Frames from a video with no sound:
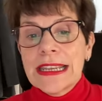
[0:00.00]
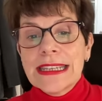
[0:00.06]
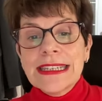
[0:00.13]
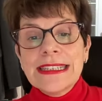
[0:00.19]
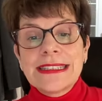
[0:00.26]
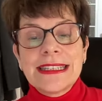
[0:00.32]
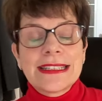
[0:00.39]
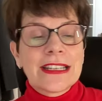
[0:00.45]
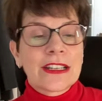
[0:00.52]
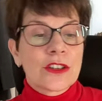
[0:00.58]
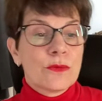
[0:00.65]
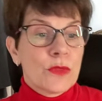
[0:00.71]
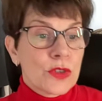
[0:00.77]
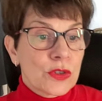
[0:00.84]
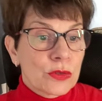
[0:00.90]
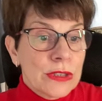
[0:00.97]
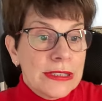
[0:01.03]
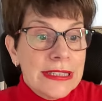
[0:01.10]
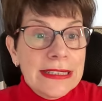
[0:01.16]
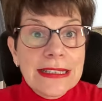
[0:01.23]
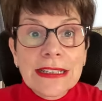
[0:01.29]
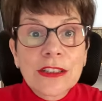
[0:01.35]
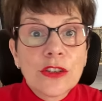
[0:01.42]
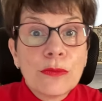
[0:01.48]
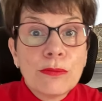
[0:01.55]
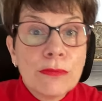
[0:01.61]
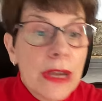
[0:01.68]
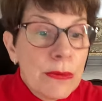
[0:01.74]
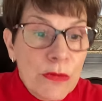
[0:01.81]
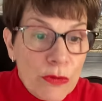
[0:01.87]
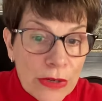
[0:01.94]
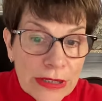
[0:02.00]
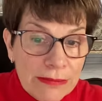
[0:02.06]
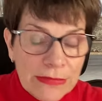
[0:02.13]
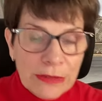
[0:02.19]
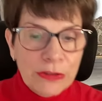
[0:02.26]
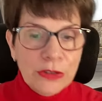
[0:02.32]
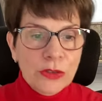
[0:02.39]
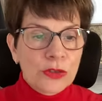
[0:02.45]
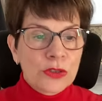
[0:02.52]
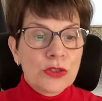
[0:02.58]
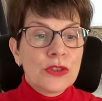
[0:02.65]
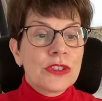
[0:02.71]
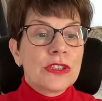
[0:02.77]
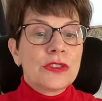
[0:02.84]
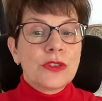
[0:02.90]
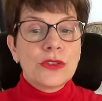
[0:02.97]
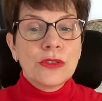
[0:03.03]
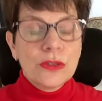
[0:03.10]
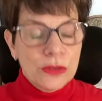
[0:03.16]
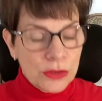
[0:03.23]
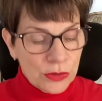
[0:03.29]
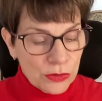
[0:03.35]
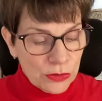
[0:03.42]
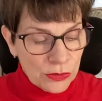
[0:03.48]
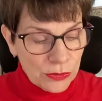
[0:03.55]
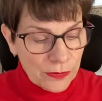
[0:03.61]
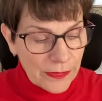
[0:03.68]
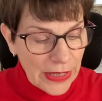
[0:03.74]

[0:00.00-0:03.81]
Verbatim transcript: It is like a muscle. It is like a memory. If you don't use it, you, you,